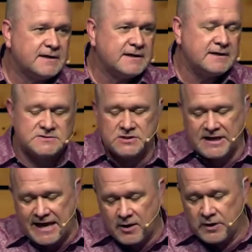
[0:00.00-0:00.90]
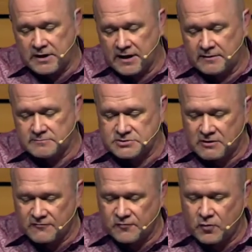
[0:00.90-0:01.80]
And so now we come to
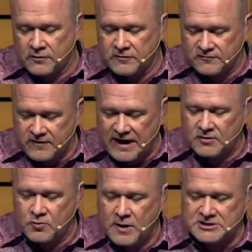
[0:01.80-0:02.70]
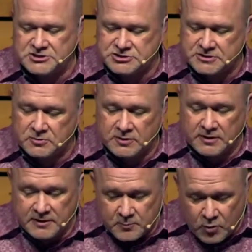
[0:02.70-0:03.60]
our fourth and final question, a
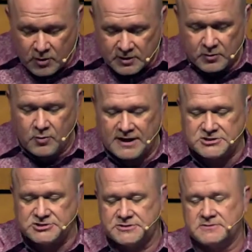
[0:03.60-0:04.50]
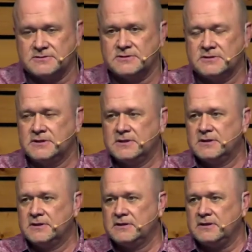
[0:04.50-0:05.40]
really important question,
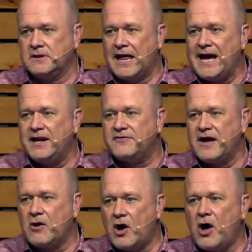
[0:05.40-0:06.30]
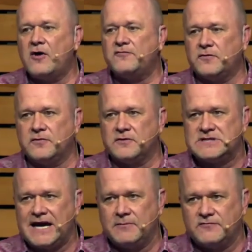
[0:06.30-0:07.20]
in light of how awful the
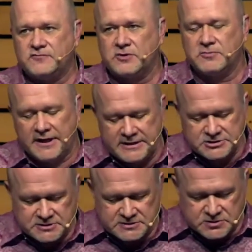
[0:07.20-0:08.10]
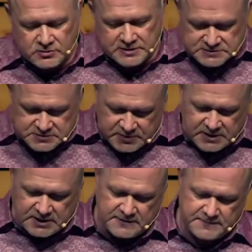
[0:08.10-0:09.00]
time of tribulation is going to be.